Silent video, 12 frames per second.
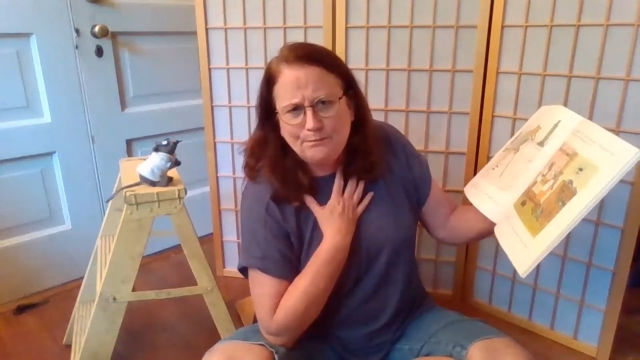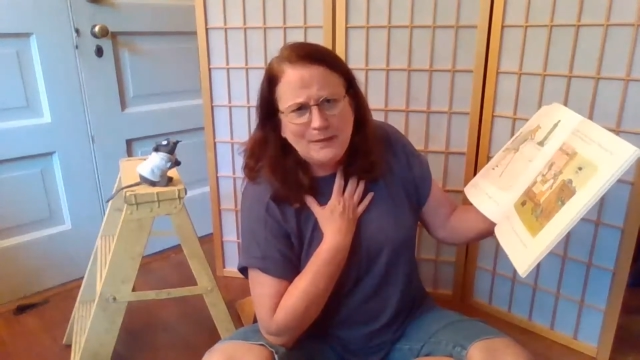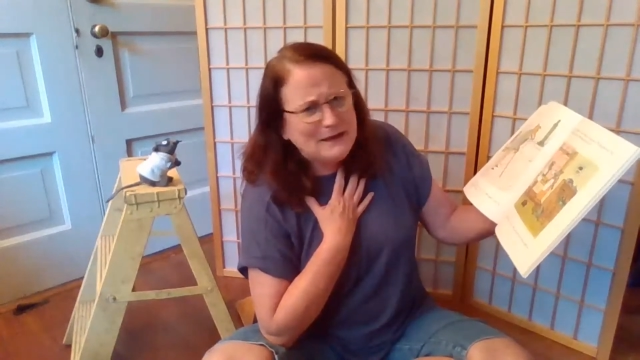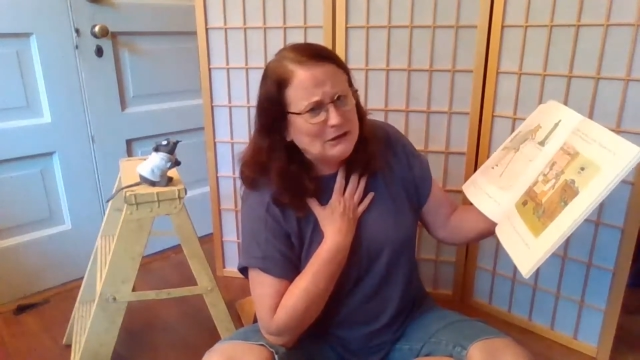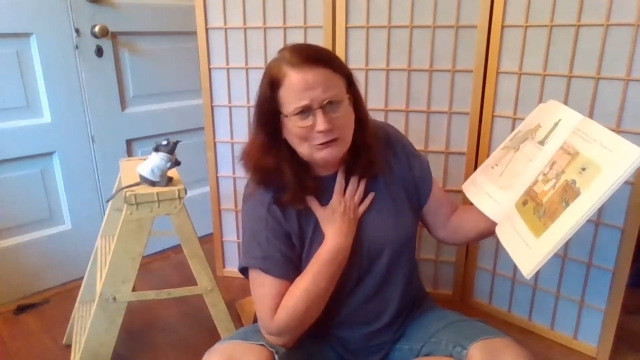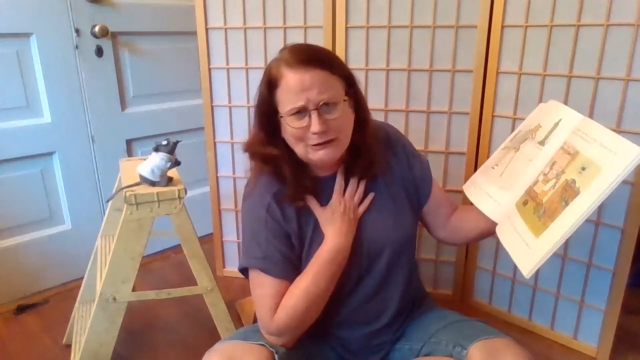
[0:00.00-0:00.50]

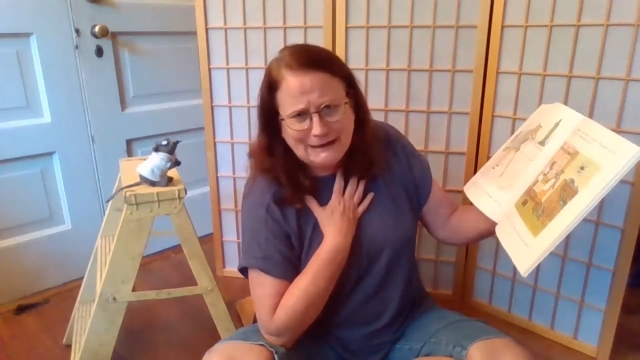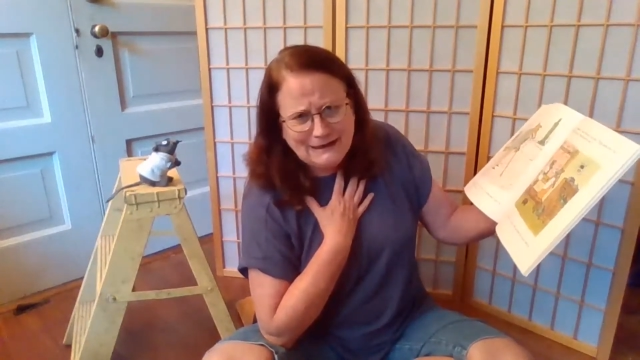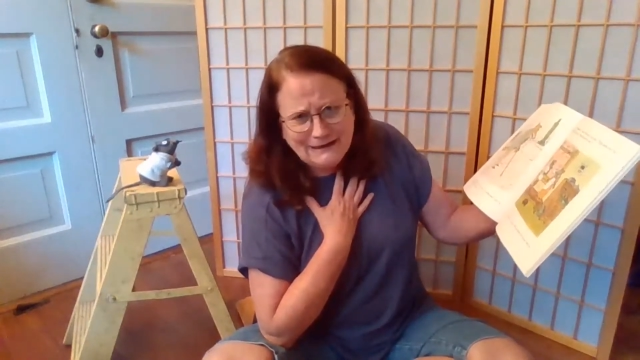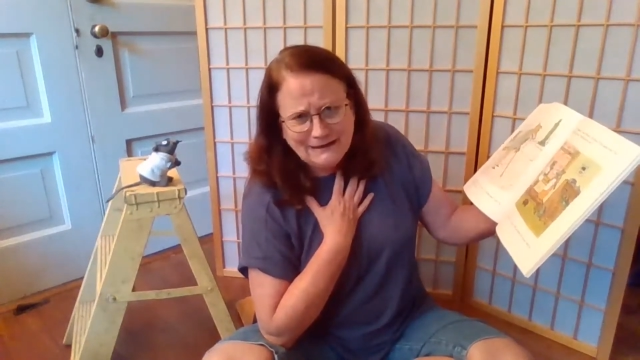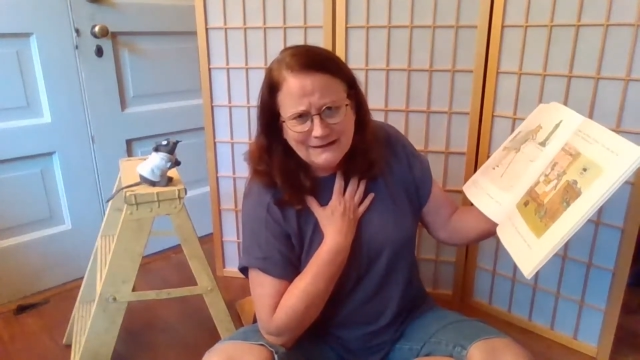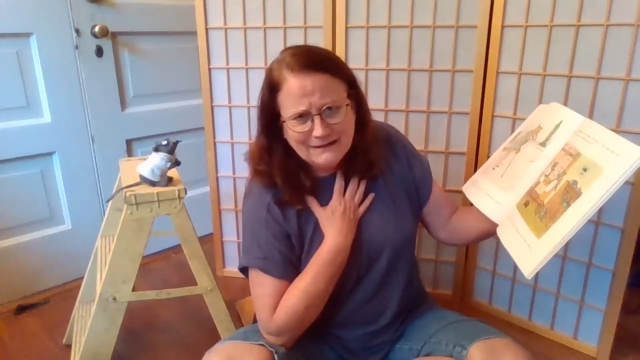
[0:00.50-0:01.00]

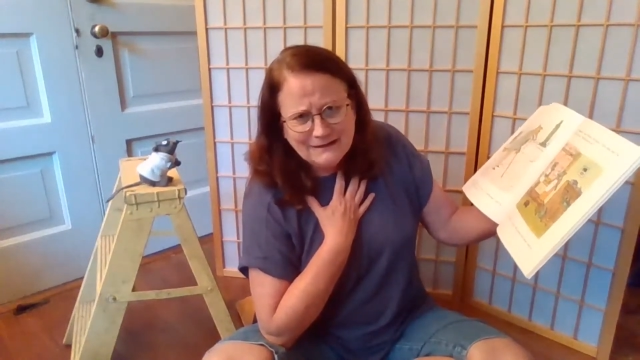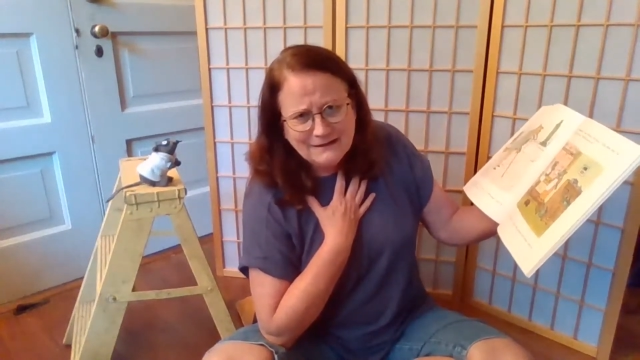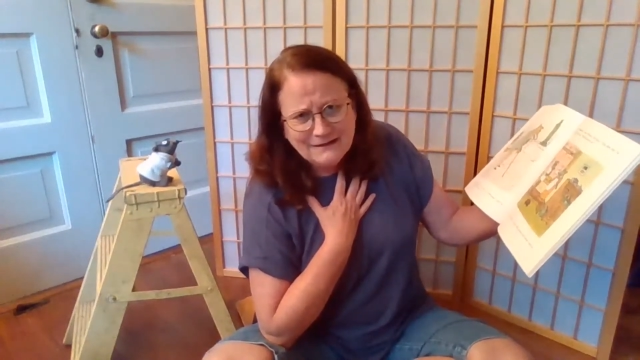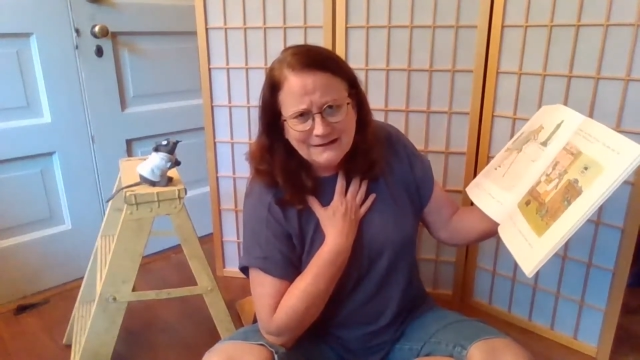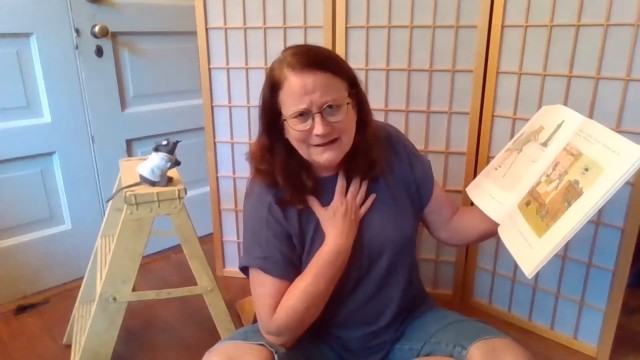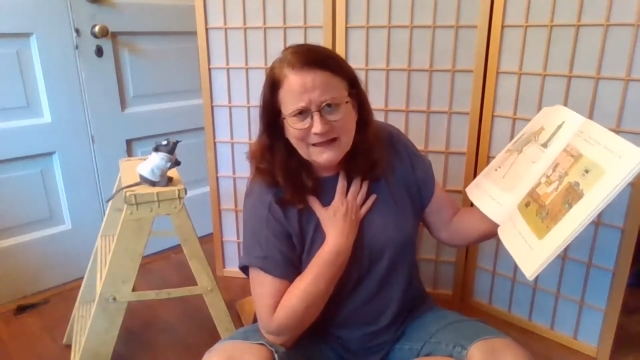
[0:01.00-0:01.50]
bitterly,
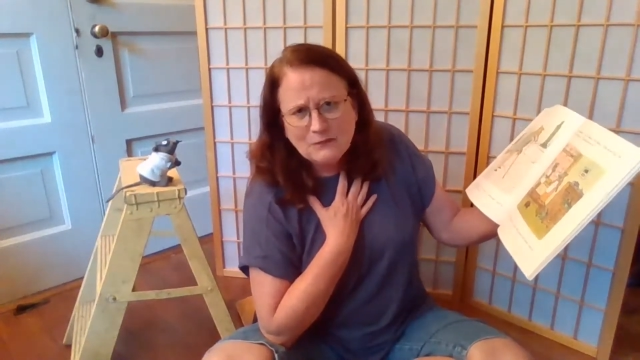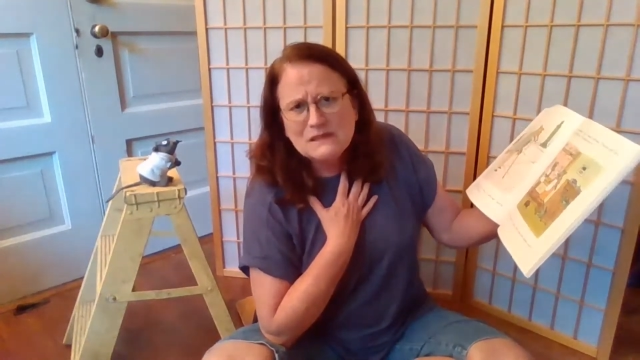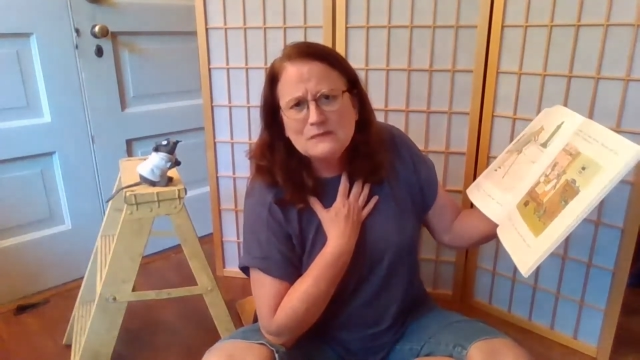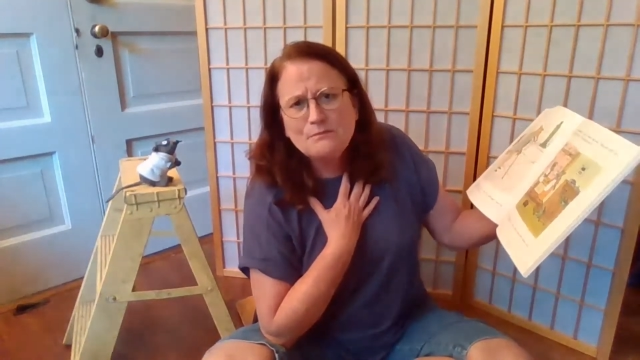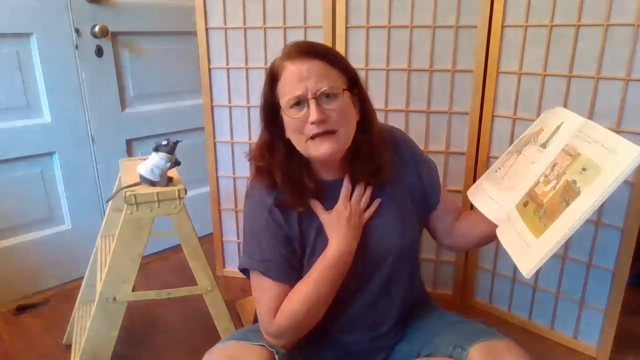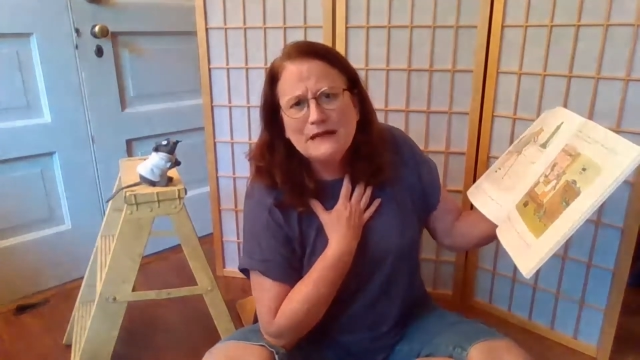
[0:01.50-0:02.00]
it
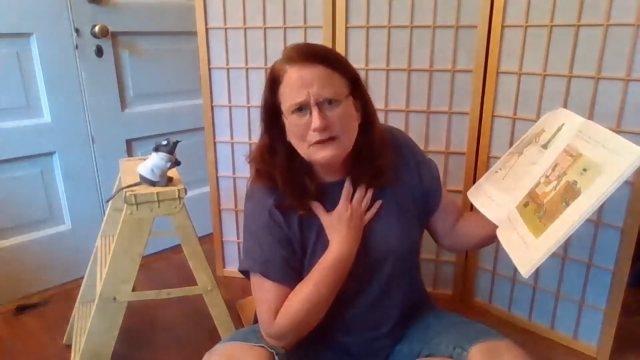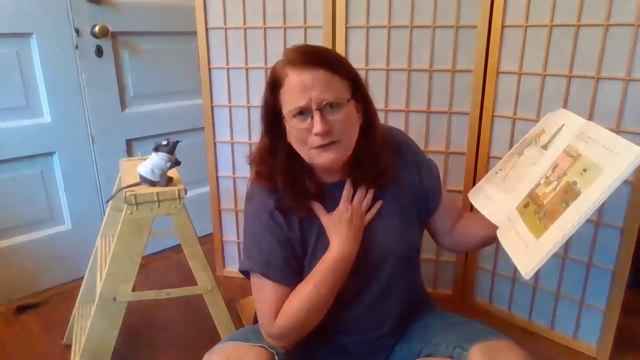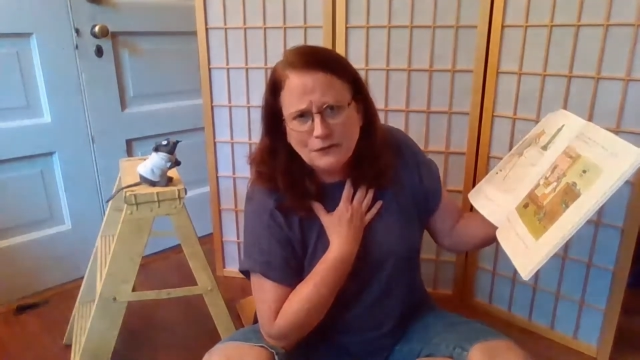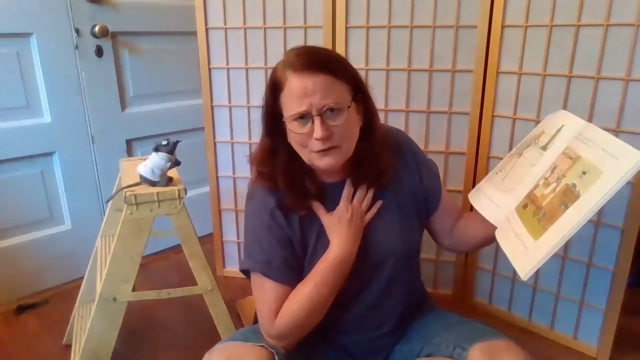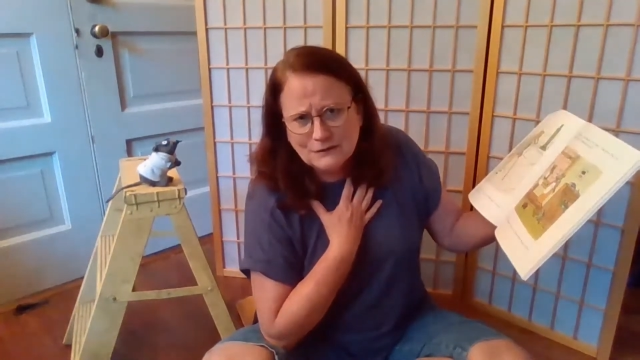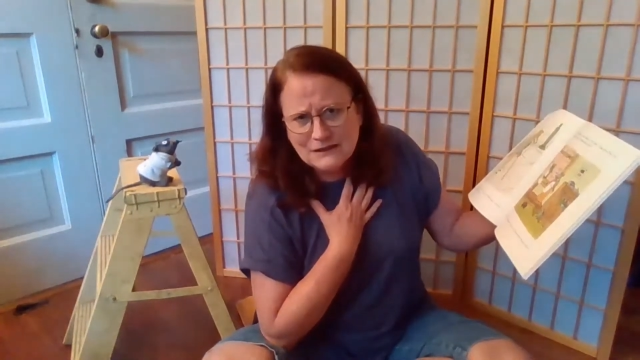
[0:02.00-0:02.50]
was
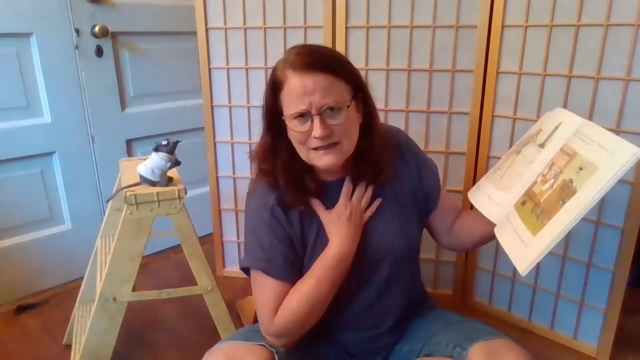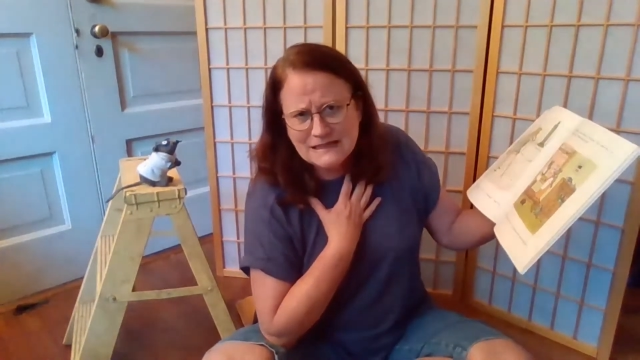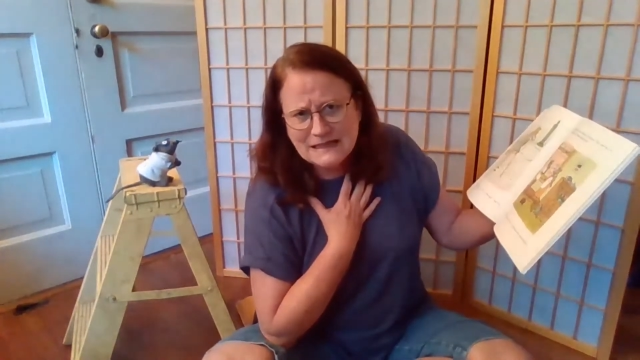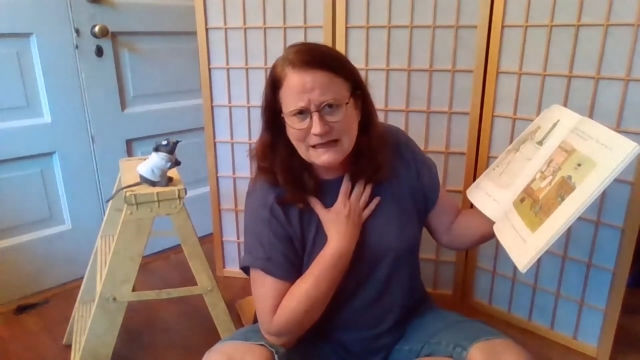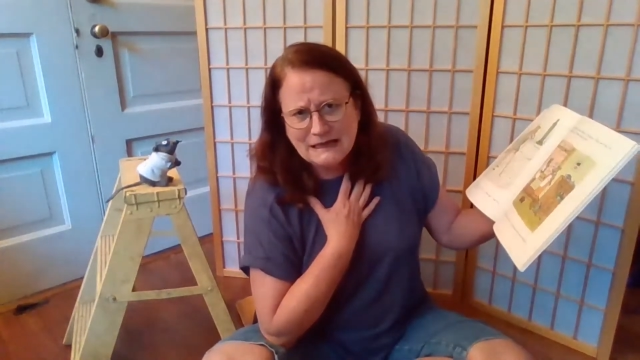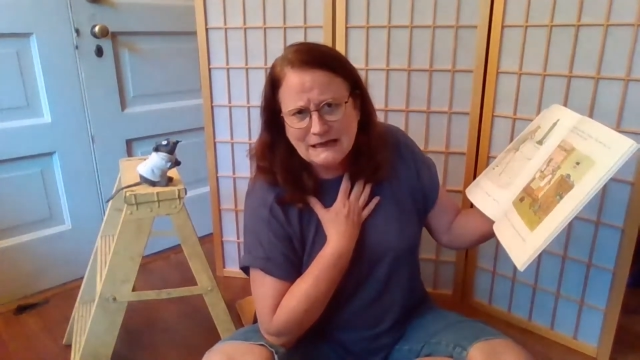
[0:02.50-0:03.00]
pitiful to
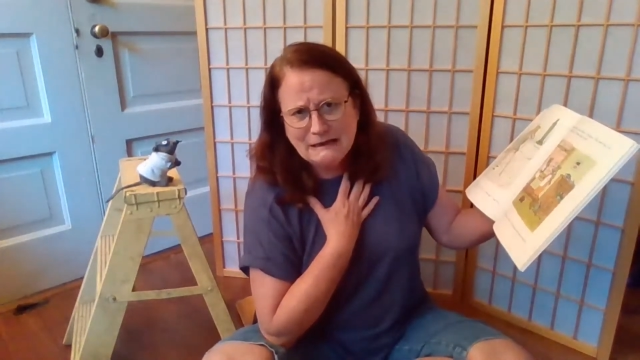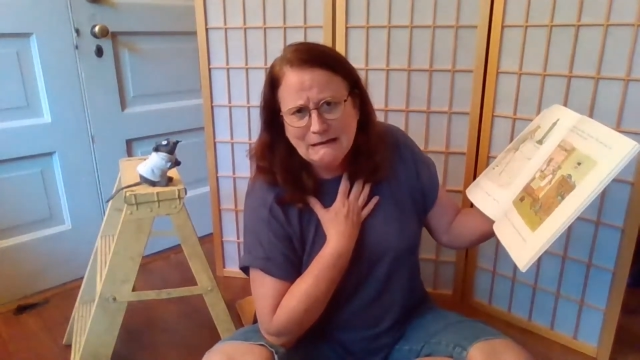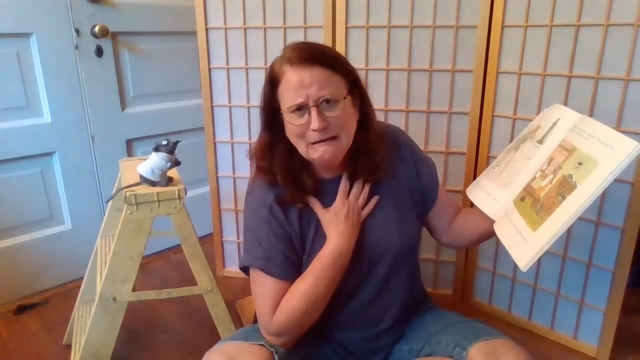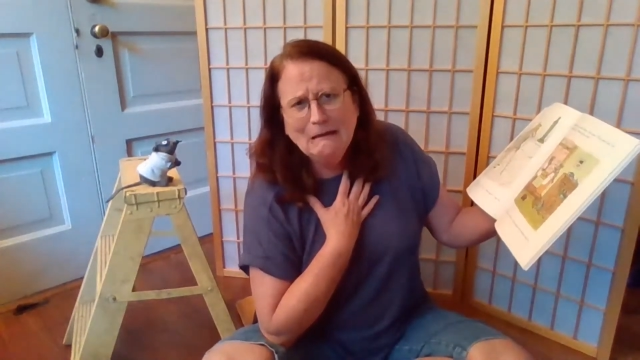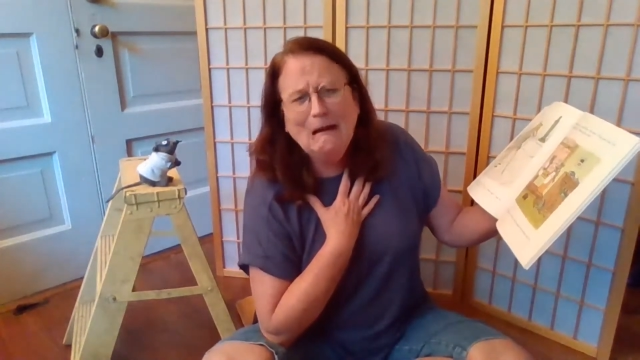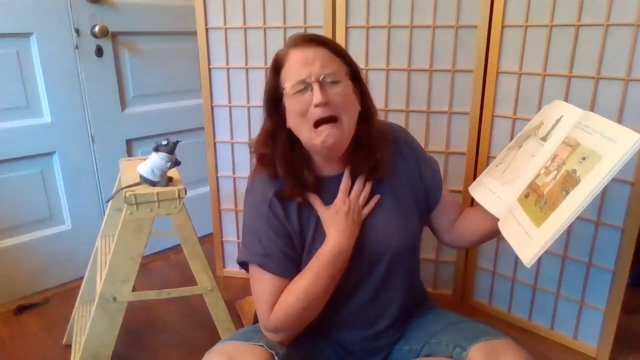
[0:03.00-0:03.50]
see.